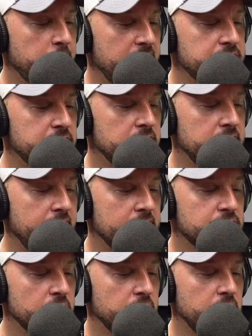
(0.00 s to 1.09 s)
basically, yeah.
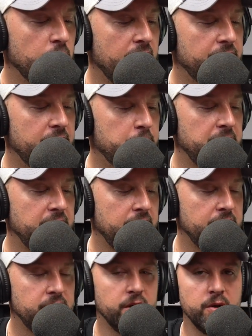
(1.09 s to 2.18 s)
So you have
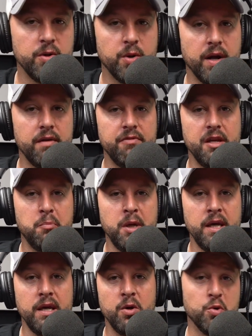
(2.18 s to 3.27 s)
Embiid, you know, your
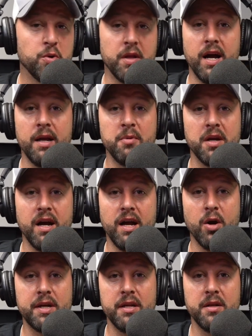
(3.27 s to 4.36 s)
MVP, who I, I
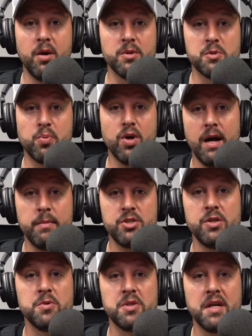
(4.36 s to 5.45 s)
already can almost promise
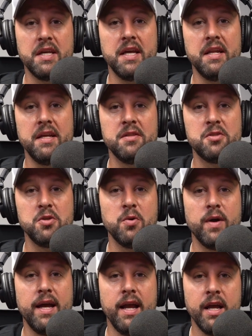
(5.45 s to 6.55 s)
you is going to get into
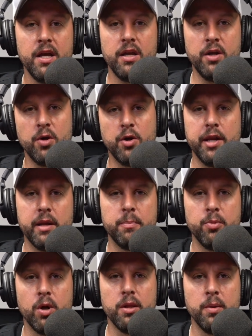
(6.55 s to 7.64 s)
a, you know, you need to
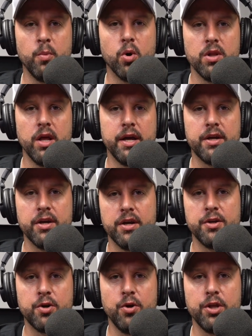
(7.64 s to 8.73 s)
play a little more like uh,
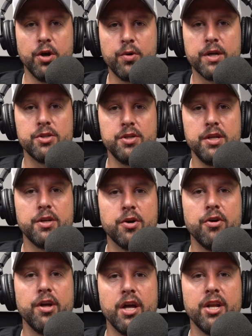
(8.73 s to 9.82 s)
Nikola Jokic. You need to go
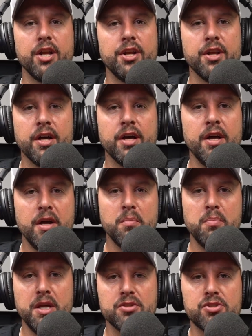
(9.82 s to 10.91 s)
ahead and uh,
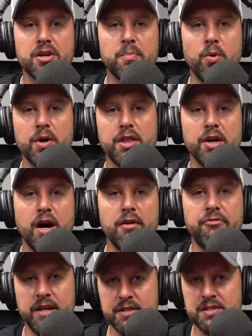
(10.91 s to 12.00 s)
be the center point of the
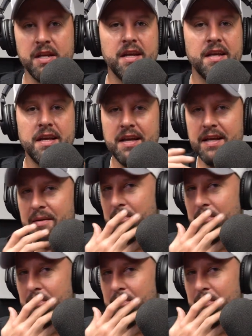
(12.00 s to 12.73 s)
offense. Uh,